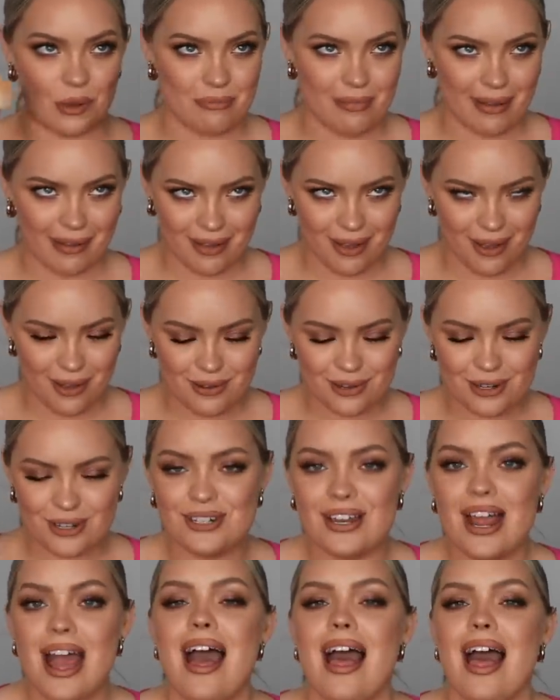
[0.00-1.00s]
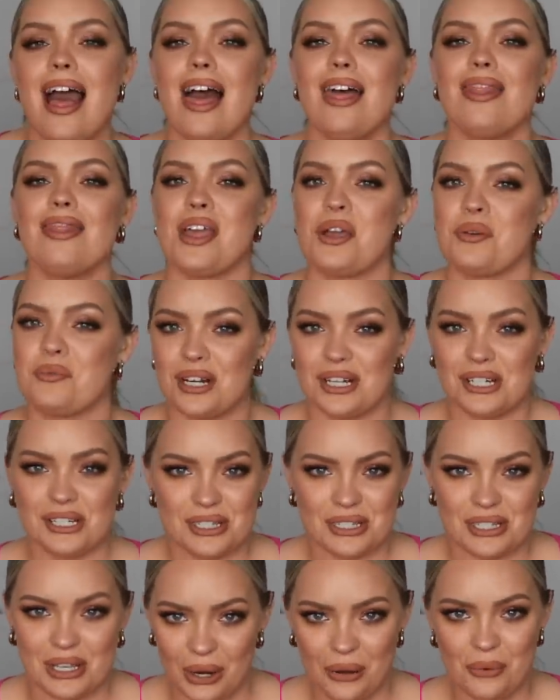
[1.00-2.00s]
my gosh, they work
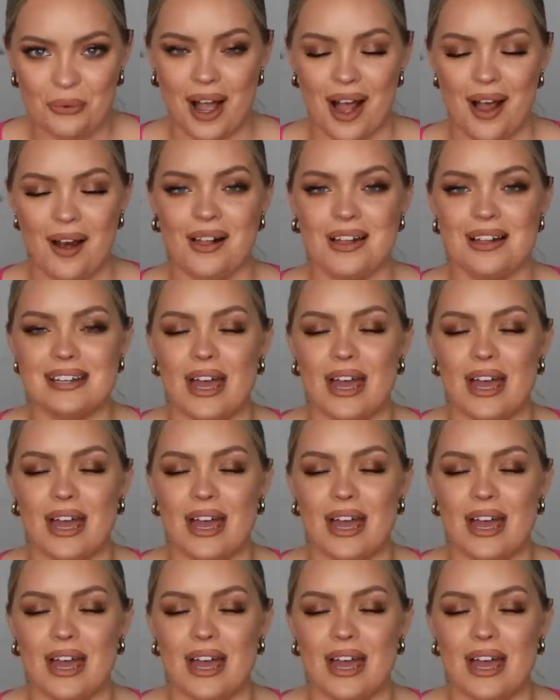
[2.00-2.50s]
so well.